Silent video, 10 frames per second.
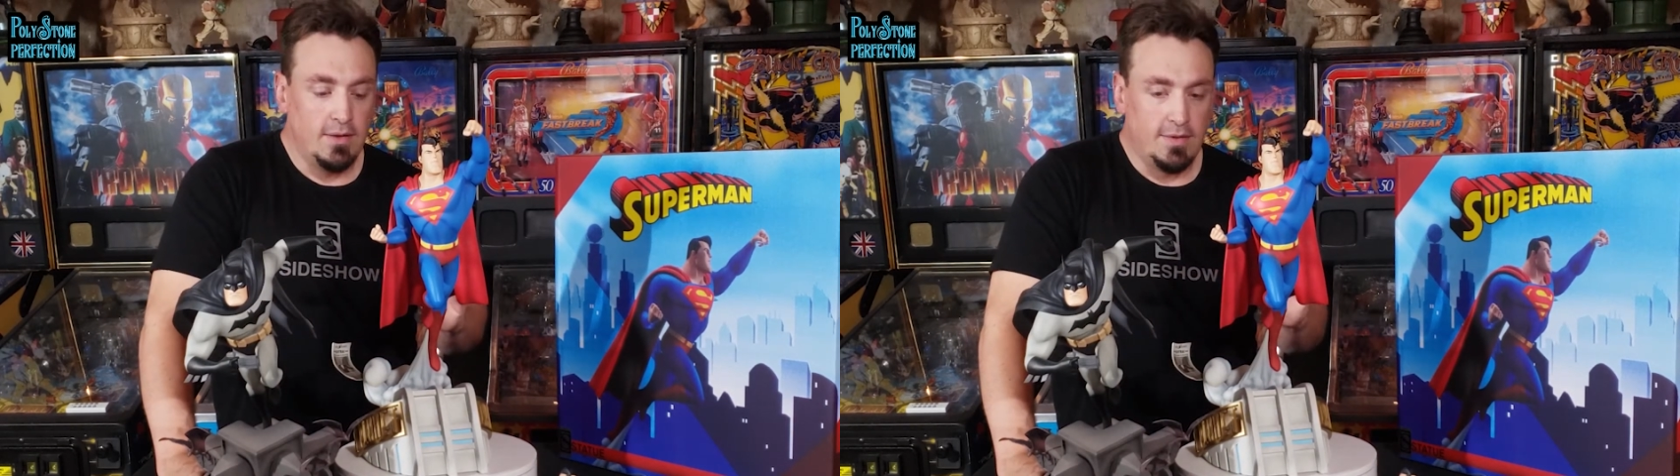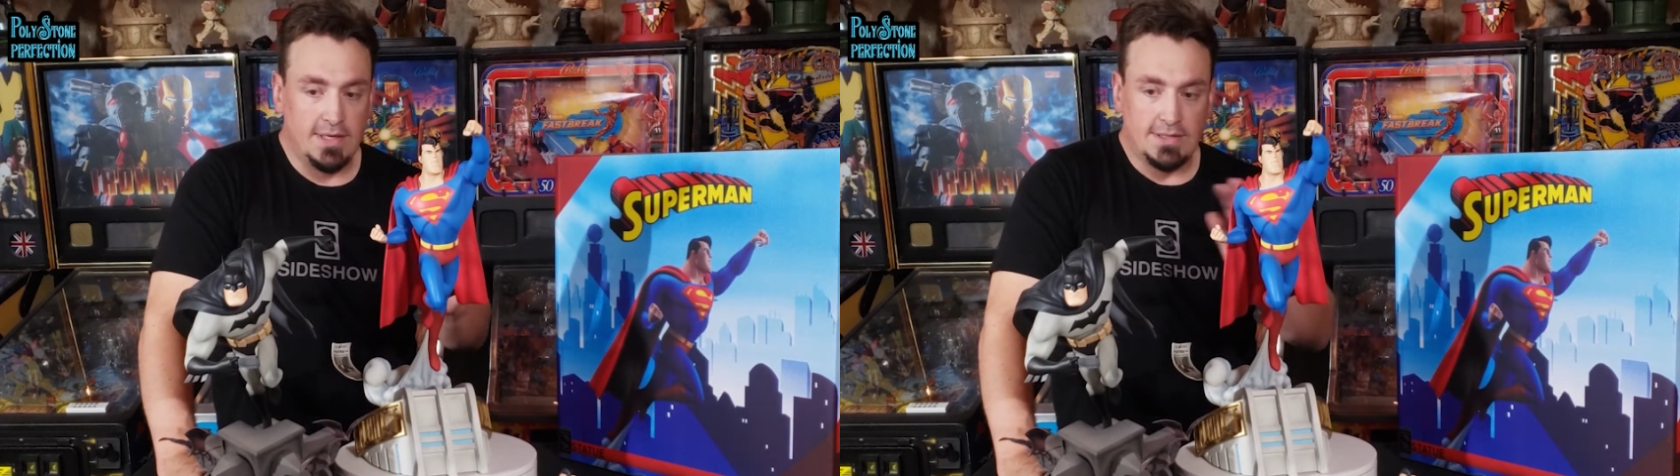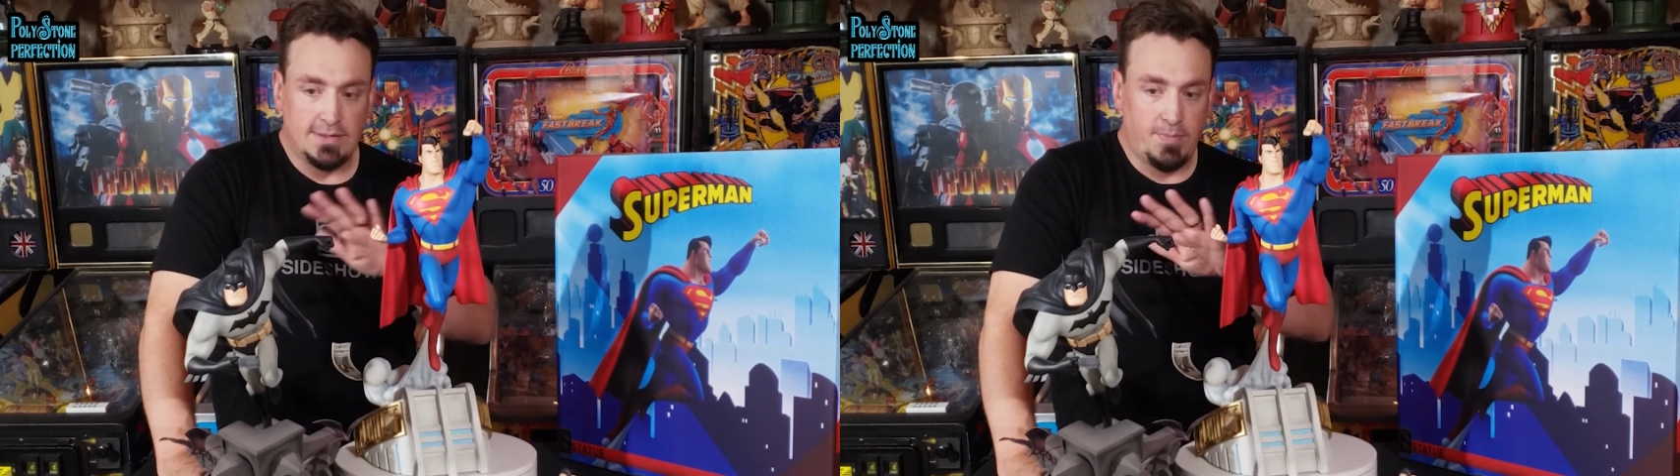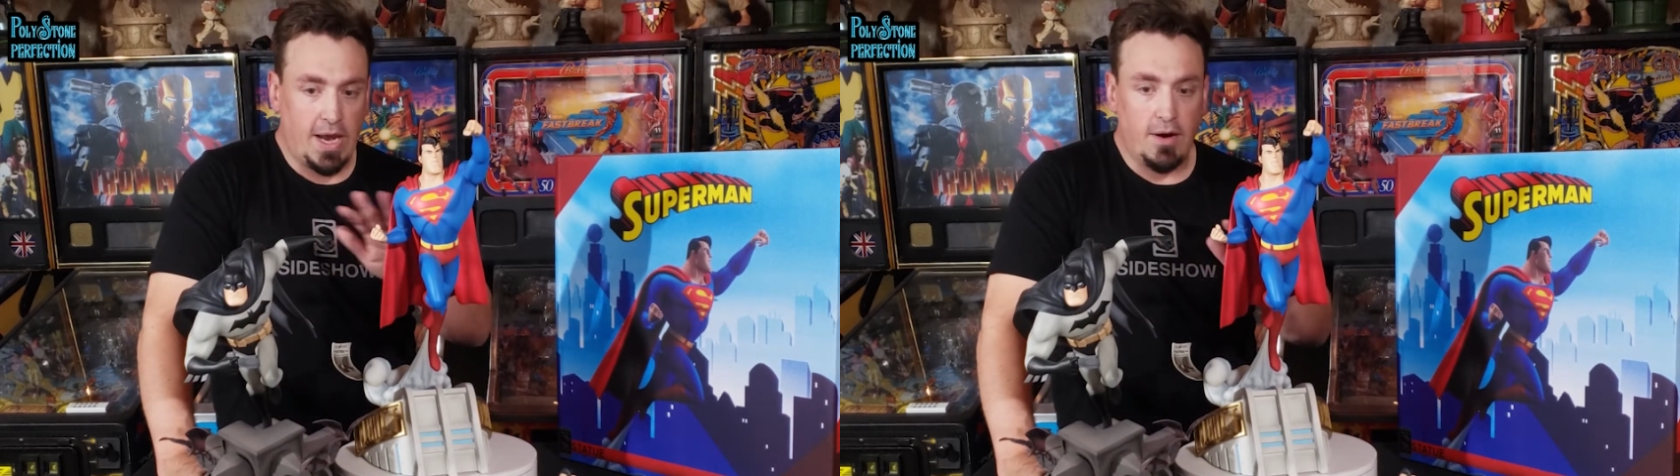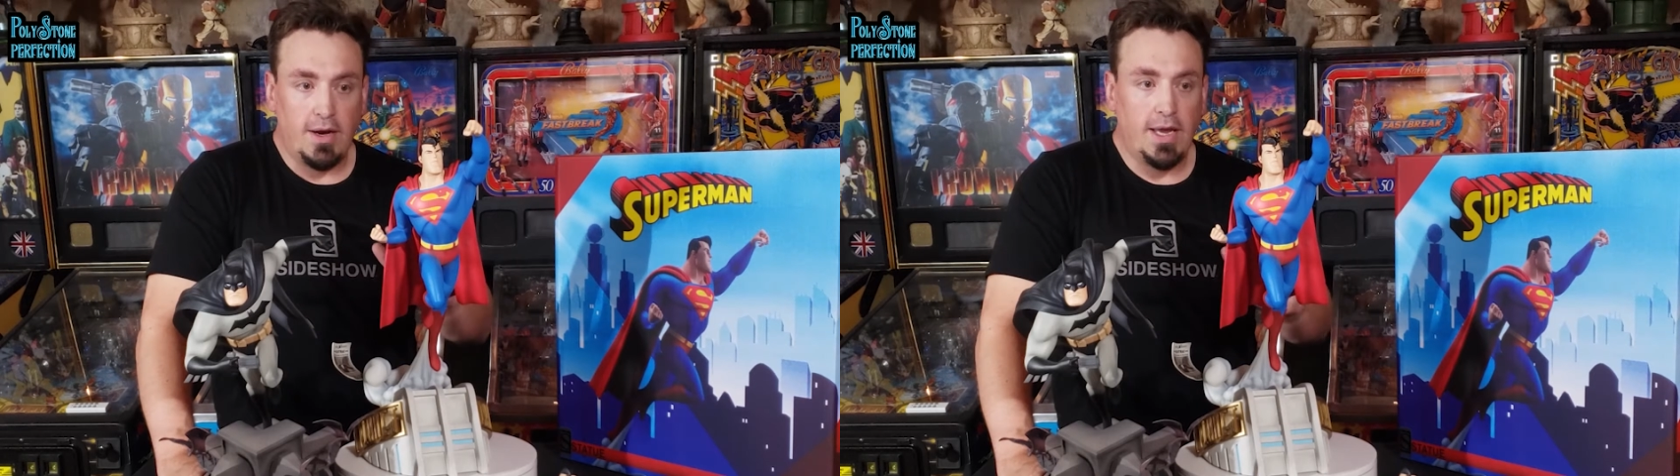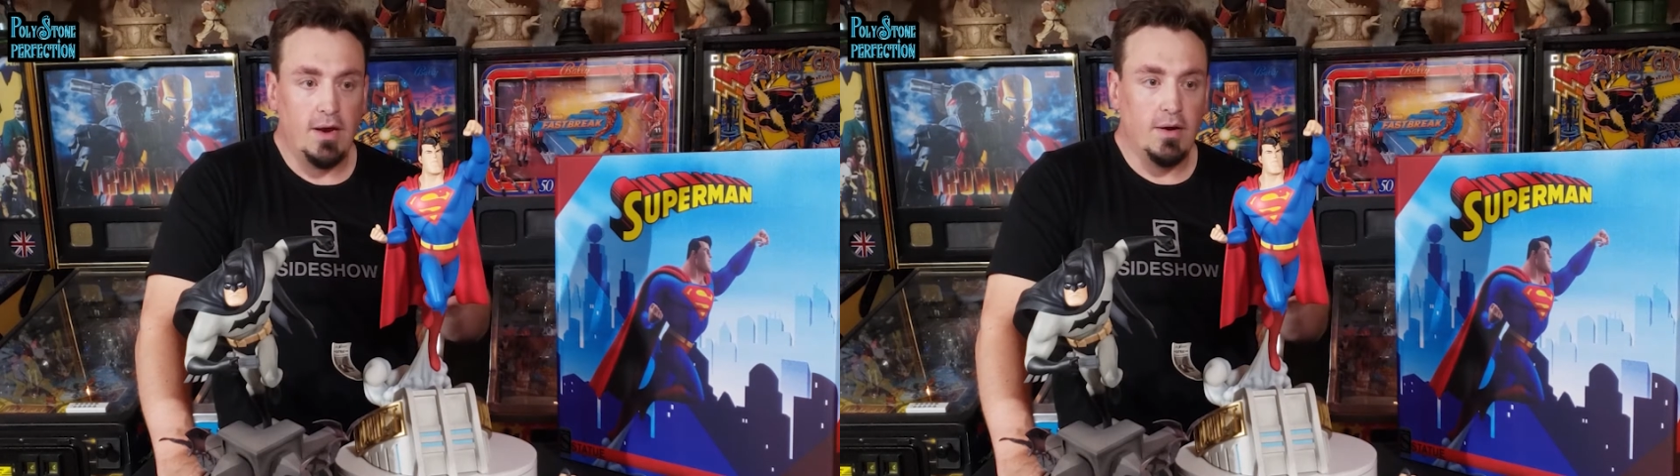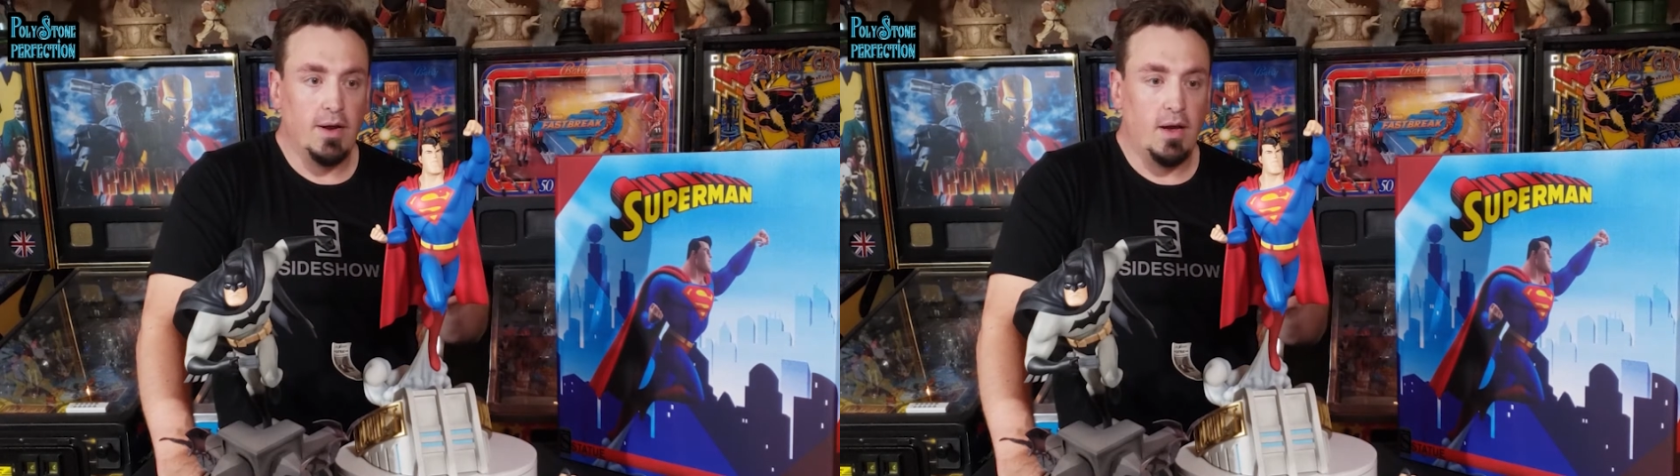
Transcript: this pair here.